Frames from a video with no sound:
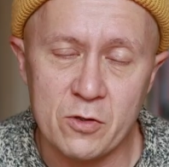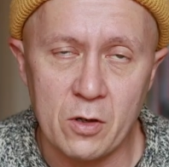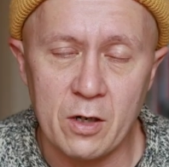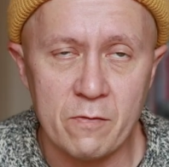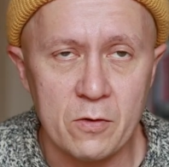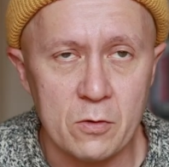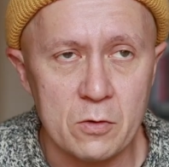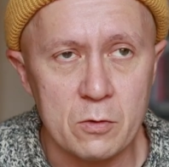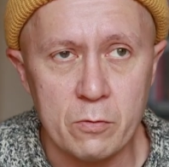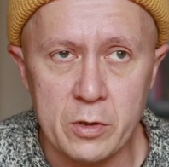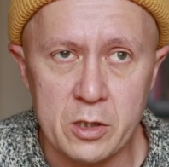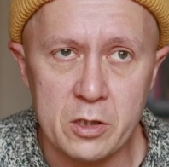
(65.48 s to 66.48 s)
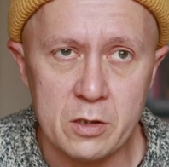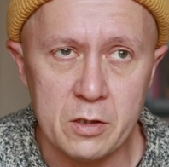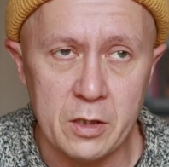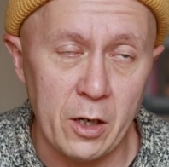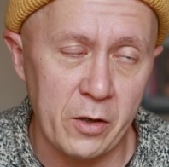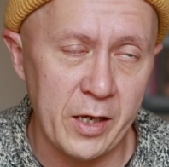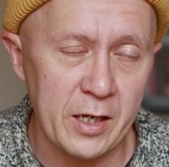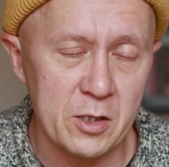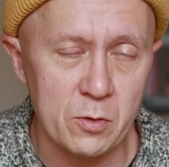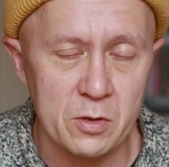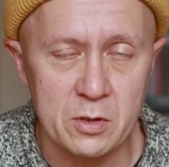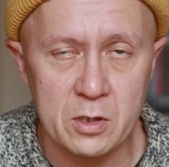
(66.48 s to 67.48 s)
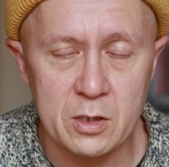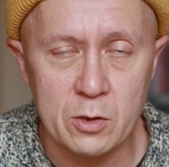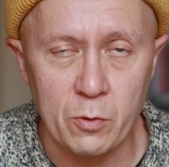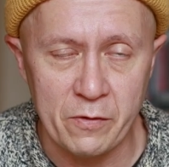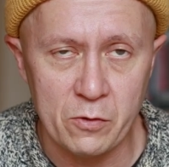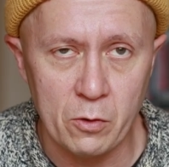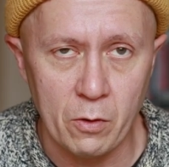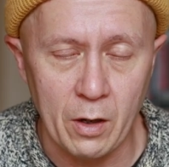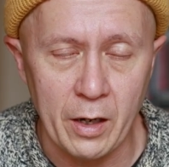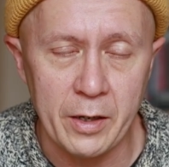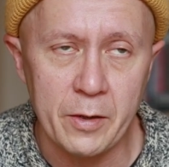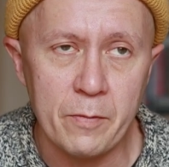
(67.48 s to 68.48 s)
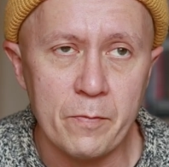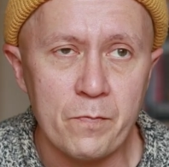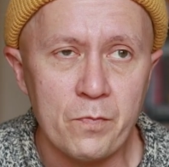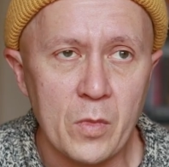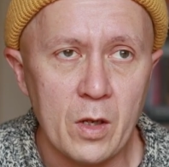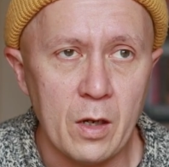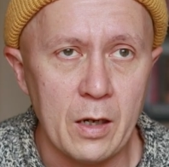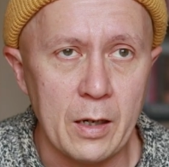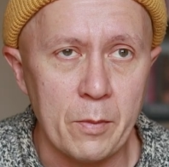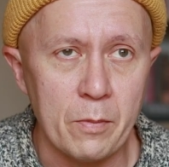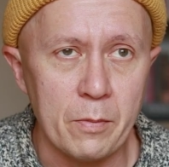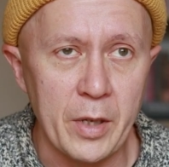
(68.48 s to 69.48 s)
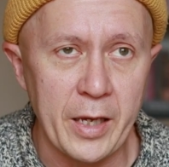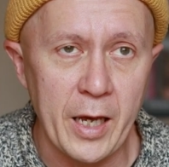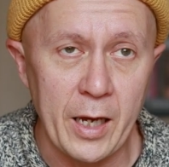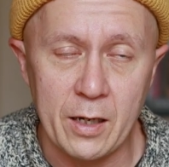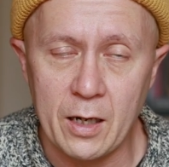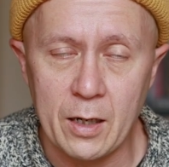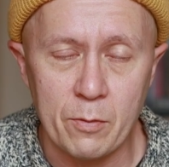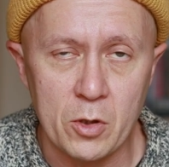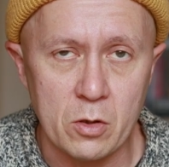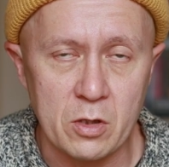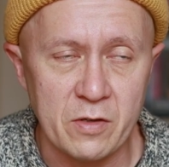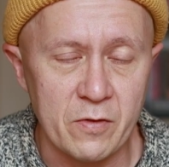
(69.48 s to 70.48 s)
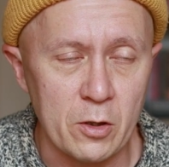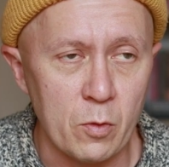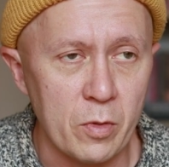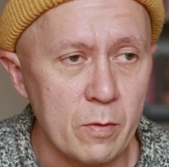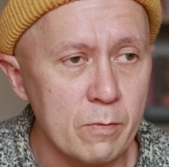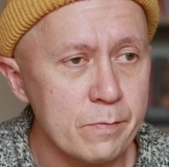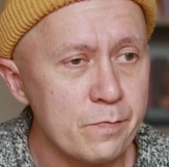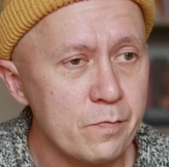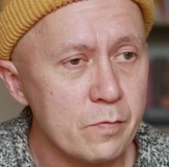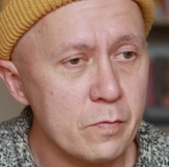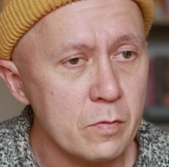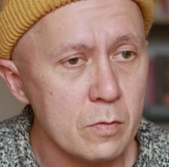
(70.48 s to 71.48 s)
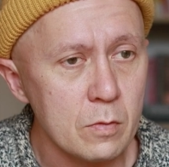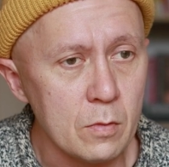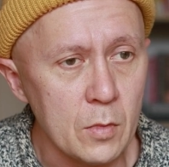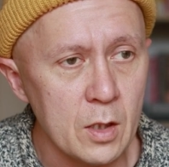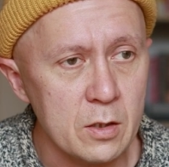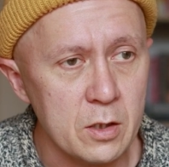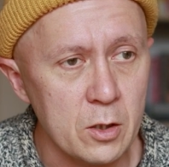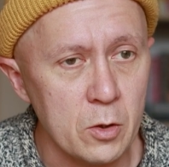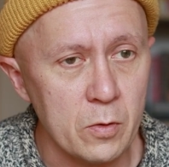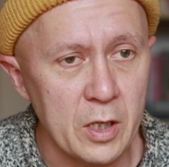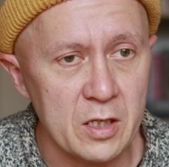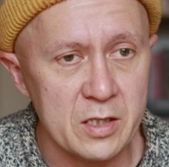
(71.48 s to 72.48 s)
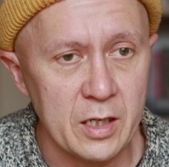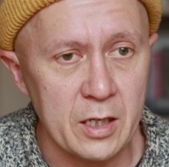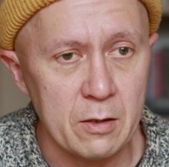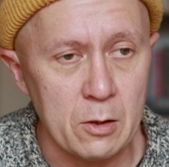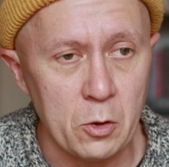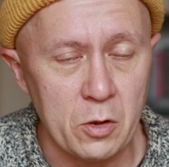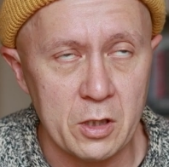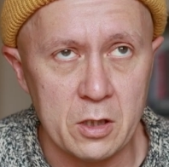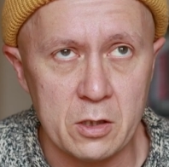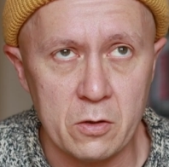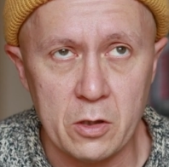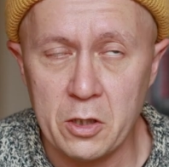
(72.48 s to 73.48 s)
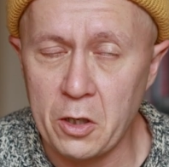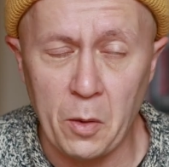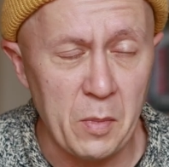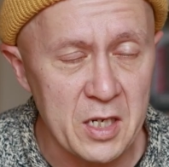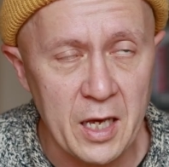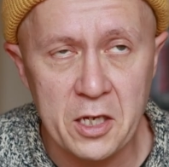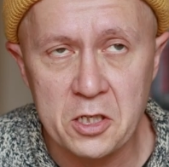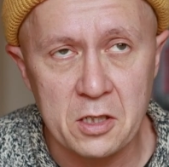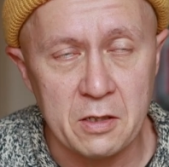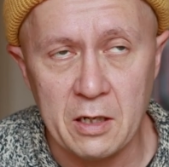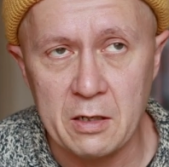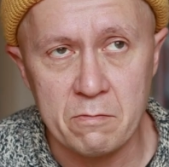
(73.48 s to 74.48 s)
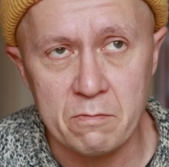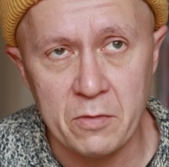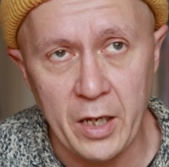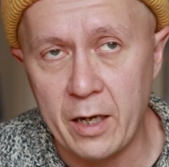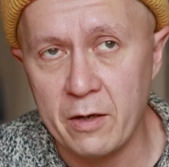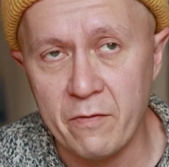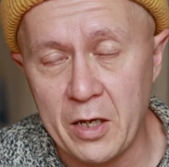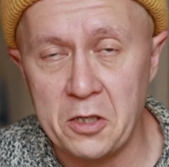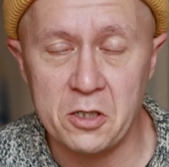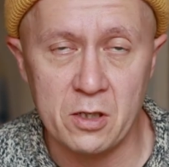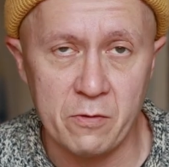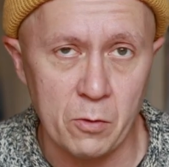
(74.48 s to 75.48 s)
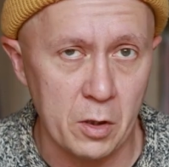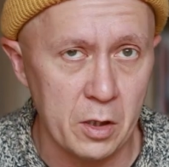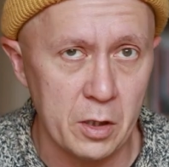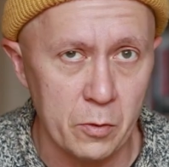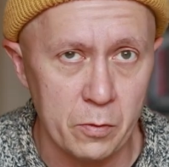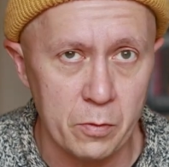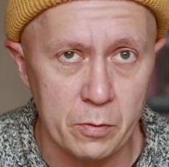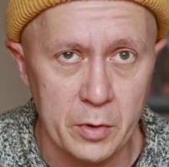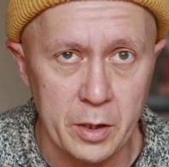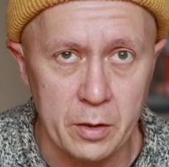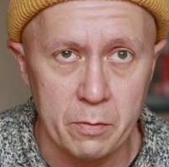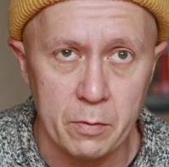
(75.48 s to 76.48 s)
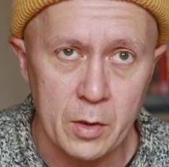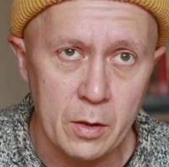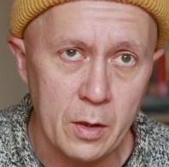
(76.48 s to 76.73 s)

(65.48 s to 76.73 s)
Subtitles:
to iPhones, which in our case was SwiftUI. Again, I'm not the developer. So when I started looking into the documentation and then eventually working in